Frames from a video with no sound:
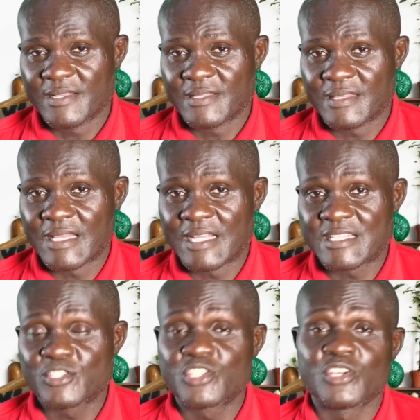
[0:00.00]
That
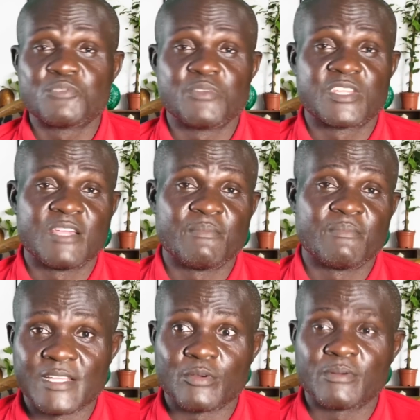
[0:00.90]
church became
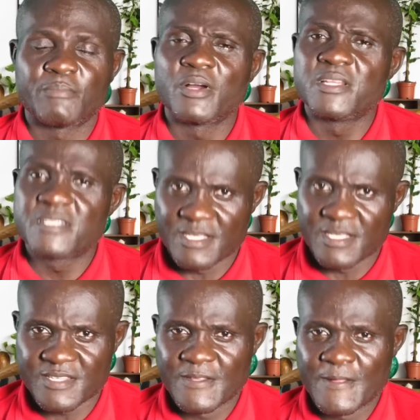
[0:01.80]

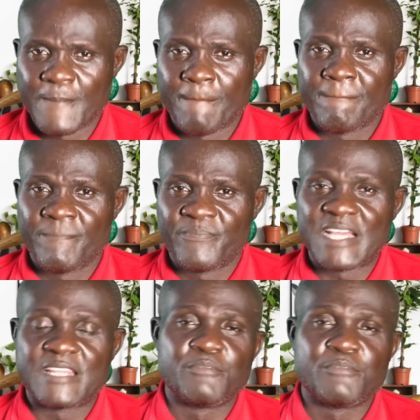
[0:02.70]
politics, that the
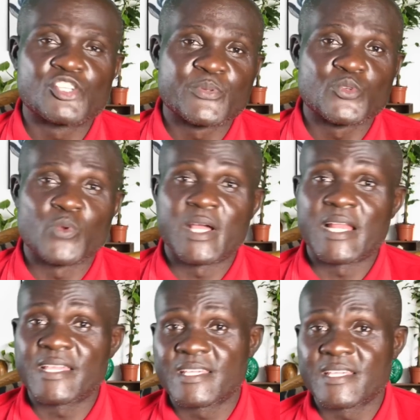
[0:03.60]
bishops were
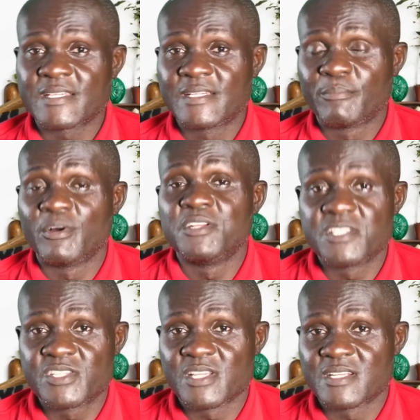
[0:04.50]
like
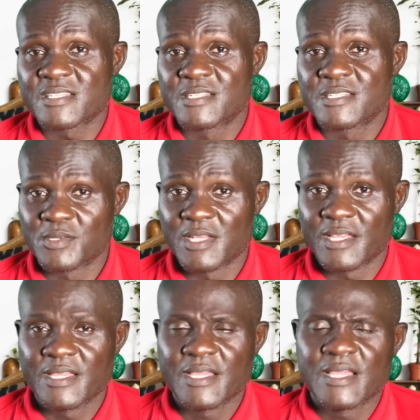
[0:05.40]
politicians today.
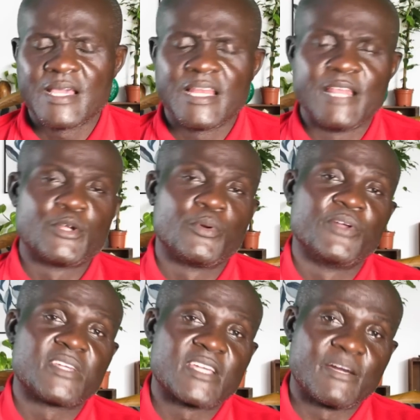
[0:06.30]
Let me know what you
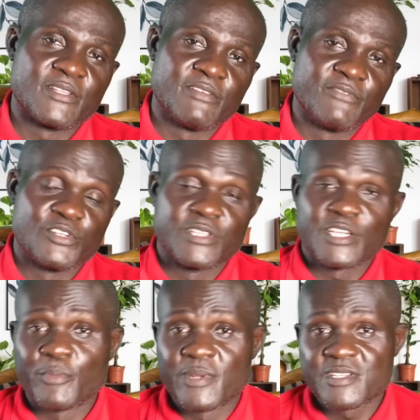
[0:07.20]
think about the video in the
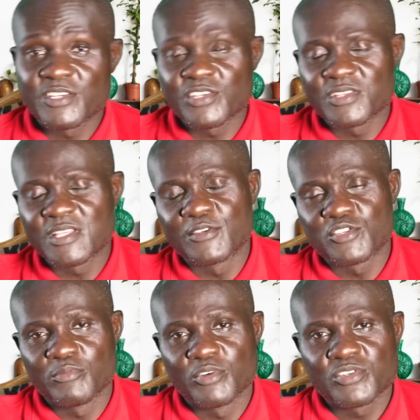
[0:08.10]
comment section. Thank you so
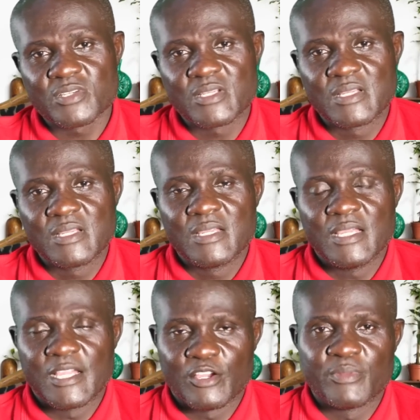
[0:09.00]
much, and
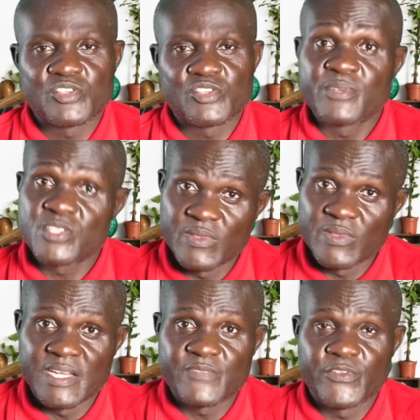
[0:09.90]
God bless you. I'll be seeing you in the
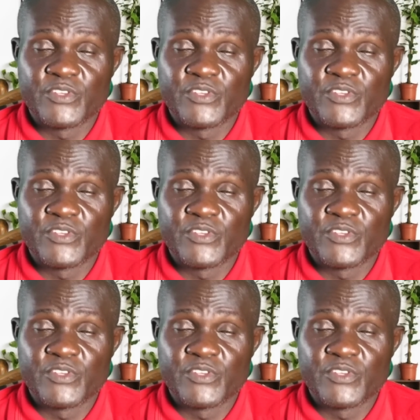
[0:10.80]
next video.